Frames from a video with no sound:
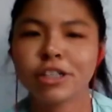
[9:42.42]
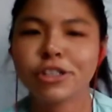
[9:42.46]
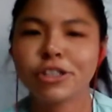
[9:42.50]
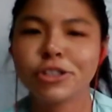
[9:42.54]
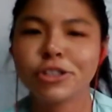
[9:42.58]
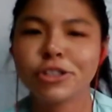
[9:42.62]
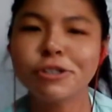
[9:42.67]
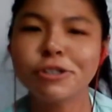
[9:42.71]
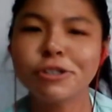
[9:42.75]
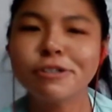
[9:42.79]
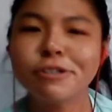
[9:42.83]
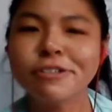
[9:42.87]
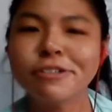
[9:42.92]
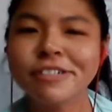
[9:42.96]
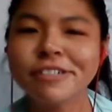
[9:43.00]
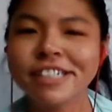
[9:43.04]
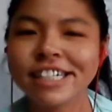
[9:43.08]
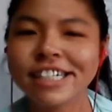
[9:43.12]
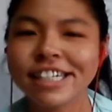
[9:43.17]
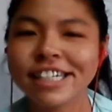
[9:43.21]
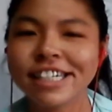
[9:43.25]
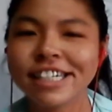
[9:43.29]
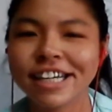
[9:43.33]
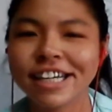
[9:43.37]
So
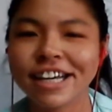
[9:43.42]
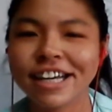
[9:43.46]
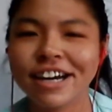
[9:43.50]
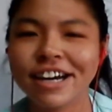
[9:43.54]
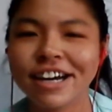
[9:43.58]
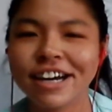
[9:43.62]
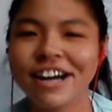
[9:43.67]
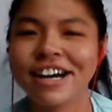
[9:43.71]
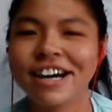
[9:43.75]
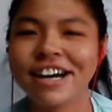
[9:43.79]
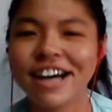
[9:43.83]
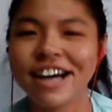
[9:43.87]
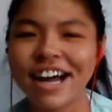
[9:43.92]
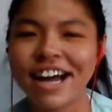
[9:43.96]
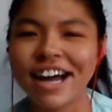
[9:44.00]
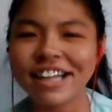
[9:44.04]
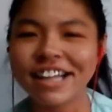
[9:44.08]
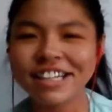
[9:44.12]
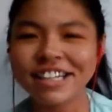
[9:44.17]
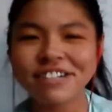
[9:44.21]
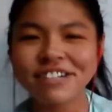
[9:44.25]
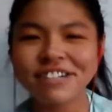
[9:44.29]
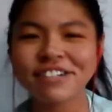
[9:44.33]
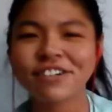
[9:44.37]
I
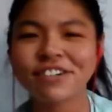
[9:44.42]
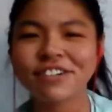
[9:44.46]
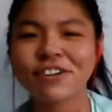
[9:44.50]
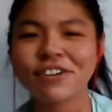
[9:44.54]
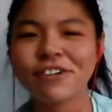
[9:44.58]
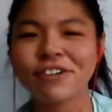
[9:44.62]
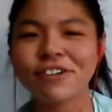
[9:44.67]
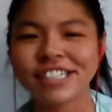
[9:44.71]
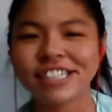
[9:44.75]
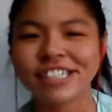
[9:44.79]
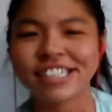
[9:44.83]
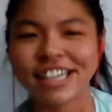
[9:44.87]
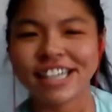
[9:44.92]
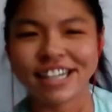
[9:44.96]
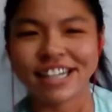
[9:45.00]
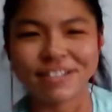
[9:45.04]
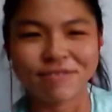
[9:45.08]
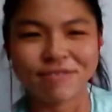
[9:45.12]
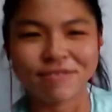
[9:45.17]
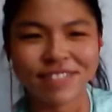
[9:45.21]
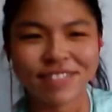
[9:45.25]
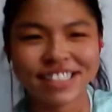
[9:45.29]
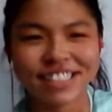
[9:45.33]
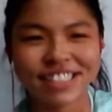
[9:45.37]
think Coach
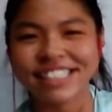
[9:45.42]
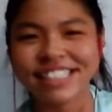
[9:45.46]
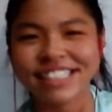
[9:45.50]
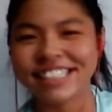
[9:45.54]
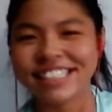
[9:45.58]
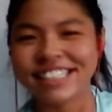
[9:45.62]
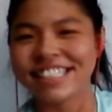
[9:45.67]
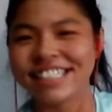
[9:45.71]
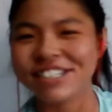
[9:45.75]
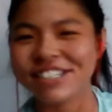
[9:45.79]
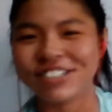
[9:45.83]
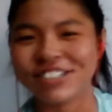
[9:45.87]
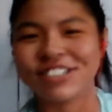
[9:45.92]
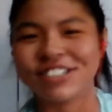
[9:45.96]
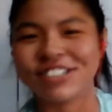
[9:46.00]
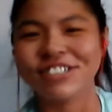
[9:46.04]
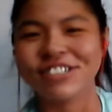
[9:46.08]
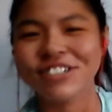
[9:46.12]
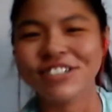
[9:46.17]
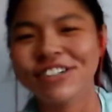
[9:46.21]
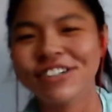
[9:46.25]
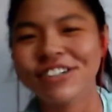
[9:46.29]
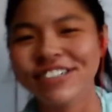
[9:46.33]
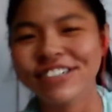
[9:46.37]
and Mr. Singh, you
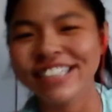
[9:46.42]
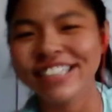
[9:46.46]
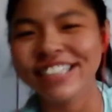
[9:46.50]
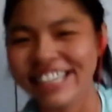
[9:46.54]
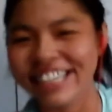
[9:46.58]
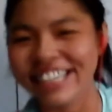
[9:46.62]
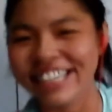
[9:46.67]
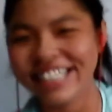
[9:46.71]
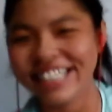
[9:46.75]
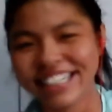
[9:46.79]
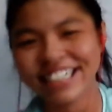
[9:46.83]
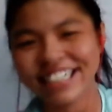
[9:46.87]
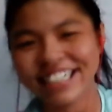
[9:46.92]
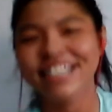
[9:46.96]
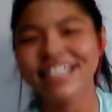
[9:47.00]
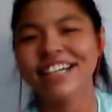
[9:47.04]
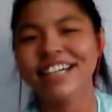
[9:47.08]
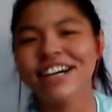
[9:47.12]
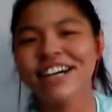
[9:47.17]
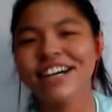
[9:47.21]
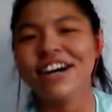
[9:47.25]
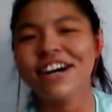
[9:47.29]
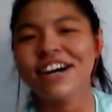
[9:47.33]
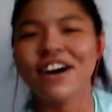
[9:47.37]
should know that
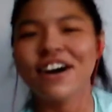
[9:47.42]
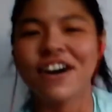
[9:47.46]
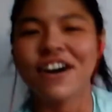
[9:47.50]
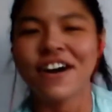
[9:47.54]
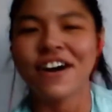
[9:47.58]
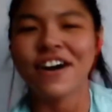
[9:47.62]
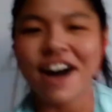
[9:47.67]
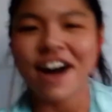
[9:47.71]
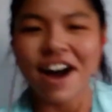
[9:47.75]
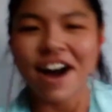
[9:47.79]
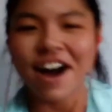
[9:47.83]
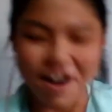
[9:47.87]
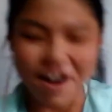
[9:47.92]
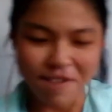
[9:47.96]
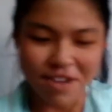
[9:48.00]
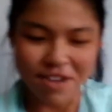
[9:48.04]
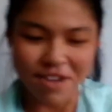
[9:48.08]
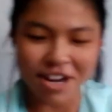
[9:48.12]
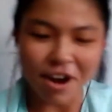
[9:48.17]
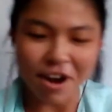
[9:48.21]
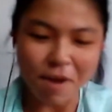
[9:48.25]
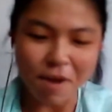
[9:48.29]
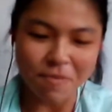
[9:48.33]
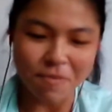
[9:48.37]
I'm
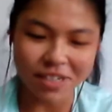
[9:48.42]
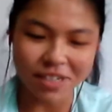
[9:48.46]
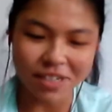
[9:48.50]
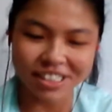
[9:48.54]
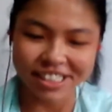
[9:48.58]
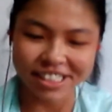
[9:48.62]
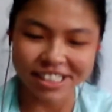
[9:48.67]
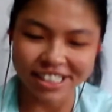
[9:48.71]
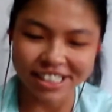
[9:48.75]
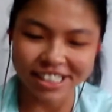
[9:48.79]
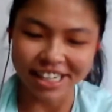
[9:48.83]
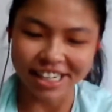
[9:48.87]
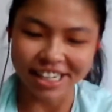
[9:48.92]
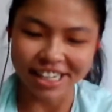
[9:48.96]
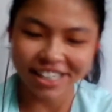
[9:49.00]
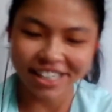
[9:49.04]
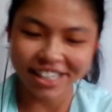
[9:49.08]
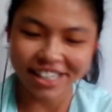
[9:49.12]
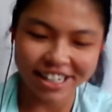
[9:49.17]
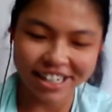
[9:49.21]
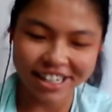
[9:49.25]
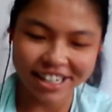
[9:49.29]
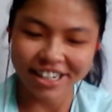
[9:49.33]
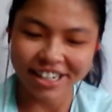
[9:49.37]
a kind of person that
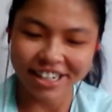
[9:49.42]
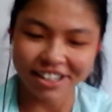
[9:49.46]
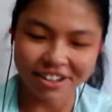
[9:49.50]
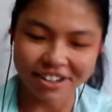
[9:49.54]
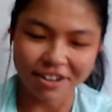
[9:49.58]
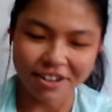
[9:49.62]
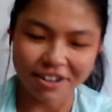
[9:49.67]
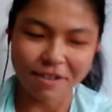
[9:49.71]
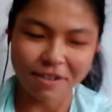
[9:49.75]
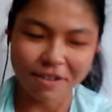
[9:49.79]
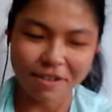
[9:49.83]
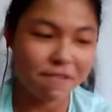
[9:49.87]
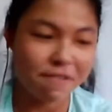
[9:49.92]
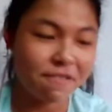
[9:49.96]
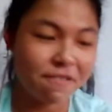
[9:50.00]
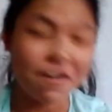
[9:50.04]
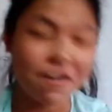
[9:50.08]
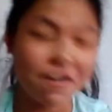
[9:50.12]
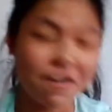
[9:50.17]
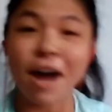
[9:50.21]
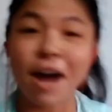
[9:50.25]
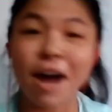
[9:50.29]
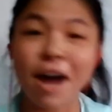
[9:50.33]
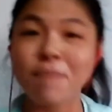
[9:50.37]

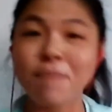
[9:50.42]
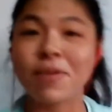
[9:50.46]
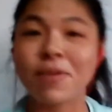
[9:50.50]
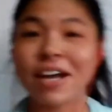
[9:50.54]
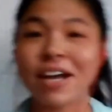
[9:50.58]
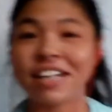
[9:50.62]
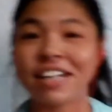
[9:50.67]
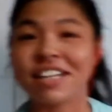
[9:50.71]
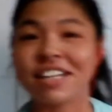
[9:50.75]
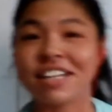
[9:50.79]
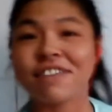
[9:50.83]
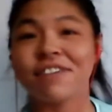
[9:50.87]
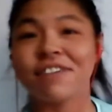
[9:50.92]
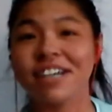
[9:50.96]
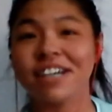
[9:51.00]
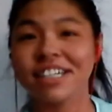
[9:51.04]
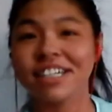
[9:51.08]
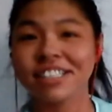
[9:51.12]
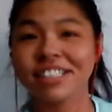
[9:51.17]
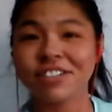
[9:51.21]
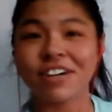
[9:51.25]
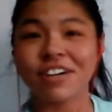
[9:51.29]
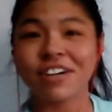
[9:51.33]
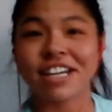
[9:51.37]
very hyperactive.
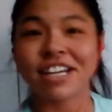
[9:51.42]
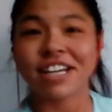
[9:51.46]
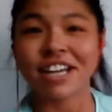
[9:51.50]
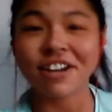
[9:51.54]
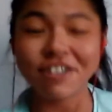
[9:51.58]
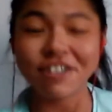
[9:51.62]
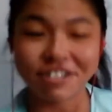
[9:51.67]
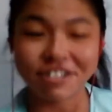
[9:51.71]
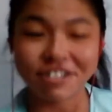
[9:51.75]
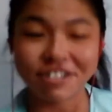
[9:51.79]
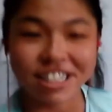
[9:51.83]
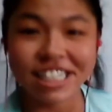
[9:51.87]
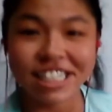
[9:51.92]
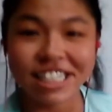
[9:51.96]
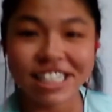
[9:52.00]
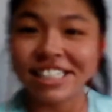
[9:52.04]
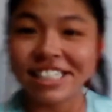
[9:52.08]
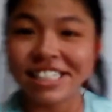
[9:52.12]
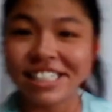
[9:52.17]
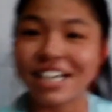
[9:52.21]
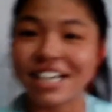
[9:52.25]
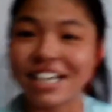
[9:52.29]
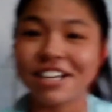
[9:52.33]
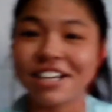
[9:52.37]
So I cannot really
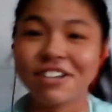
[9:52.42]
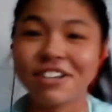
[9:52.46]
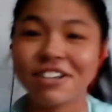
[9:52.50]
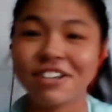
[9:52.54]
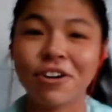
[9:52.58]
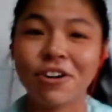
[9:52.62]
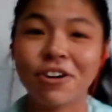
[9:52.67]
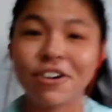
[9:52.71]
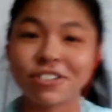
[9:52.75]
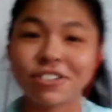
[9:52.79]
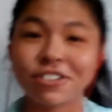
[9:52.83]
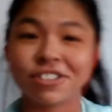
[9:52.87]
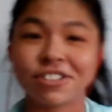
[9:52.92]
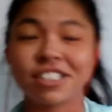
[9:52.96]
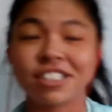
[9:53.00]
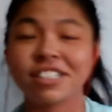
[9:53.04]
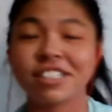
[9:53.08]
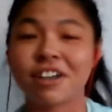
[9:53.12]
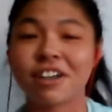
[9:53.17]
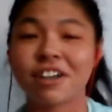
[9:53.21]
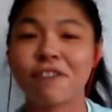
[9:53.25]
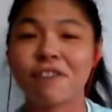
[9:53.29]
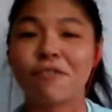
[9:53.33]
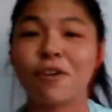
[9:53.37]
stay indoors or
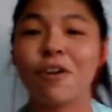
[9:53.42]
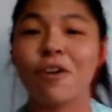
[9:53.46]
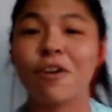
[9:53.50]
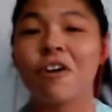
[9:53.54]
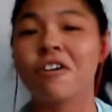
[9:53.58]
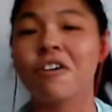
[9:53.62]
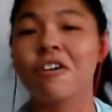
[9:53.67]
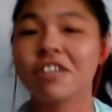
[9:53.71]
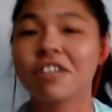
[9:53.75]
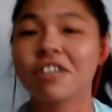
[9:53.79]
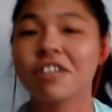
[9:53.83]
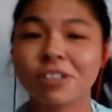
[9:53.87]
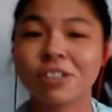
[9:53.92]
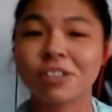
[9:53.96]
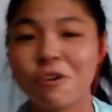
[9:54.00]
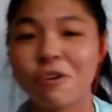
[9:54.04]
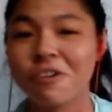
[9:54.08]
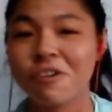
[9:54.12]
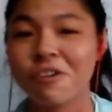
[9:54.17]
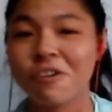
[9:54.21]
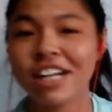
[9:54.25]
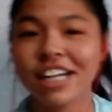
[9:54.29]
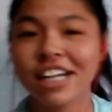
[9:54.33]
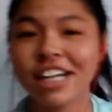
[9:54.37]
sit down for long.
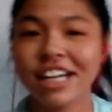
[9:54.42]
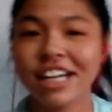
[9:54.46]
So